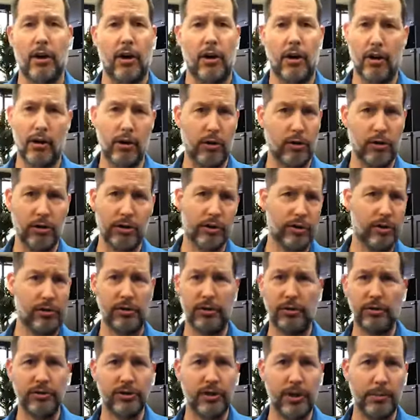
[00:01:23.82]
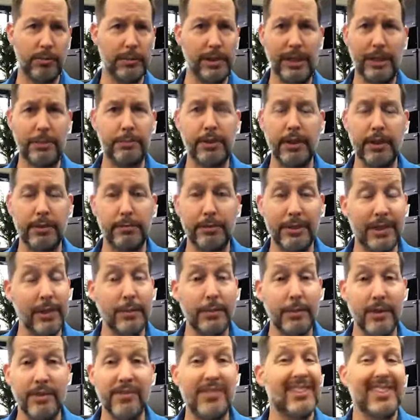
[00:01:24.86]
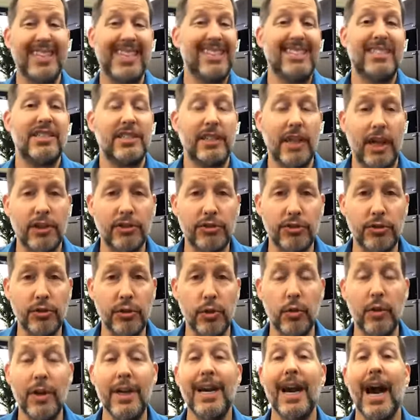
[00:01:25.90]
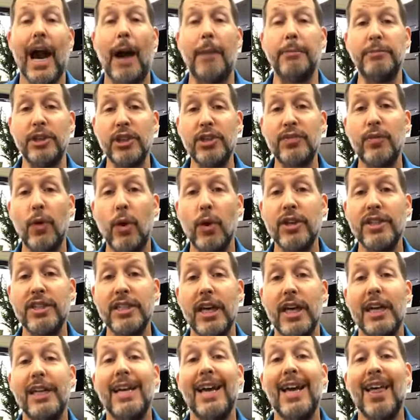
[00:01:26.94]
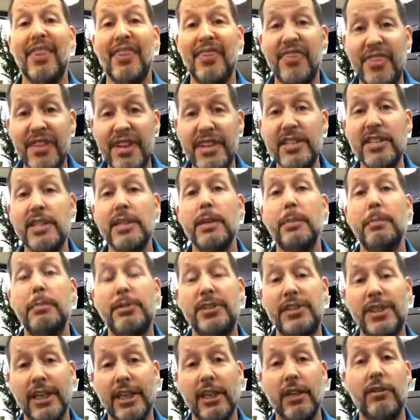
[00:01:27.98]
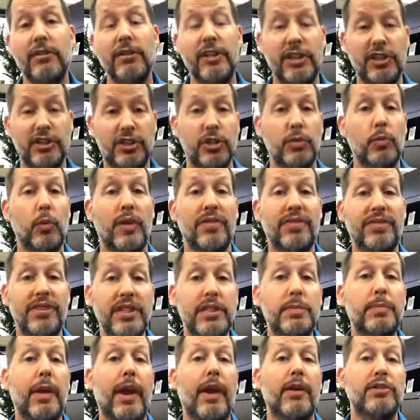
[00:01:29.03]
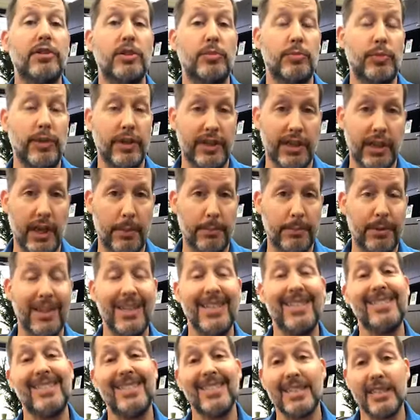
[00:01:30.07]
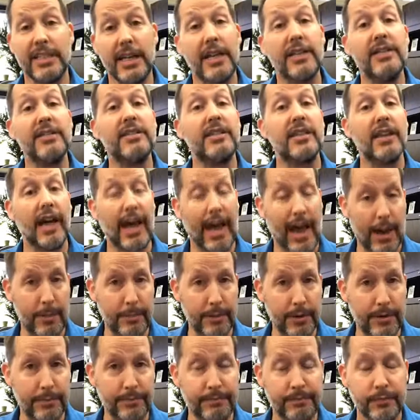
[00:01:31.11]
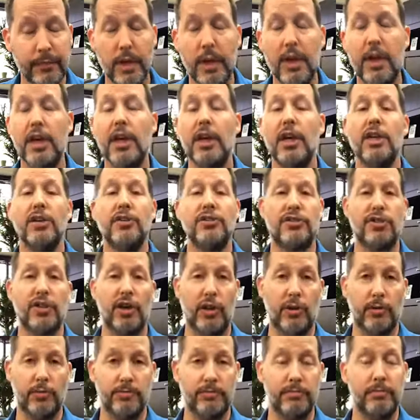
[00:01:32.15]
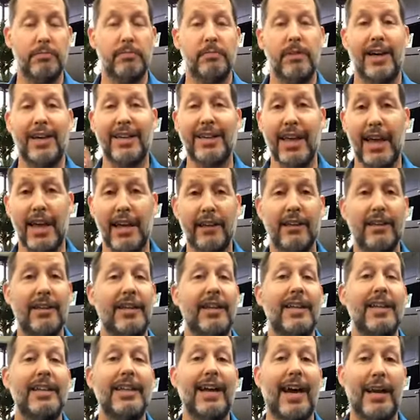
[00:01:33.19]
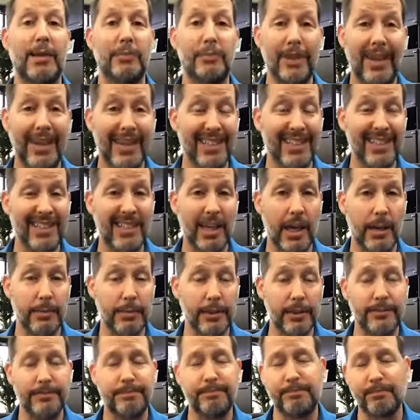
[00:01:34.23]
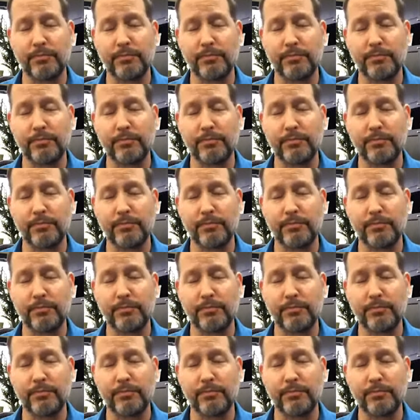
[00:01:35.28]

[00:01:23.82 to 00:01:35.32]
all girls are media manipulative because that's just not true. I'm just focusing on this particular issue, what this parent is bringing up, because this does happen. So, again, not a blanket statement.